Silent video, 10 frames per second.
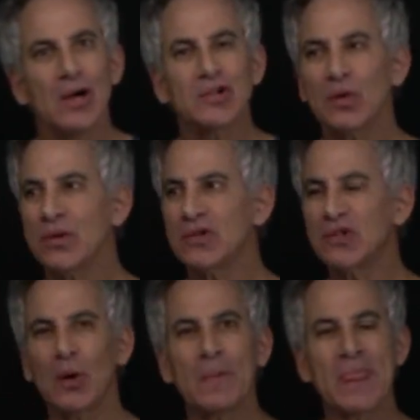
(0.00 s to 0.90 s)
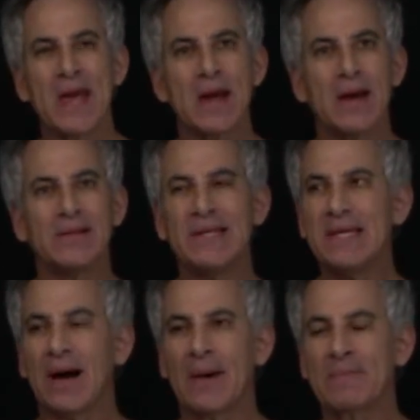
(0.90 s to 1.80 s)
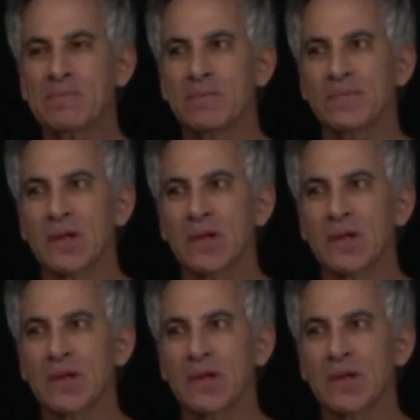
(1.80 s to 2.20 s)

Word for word: So, so the um,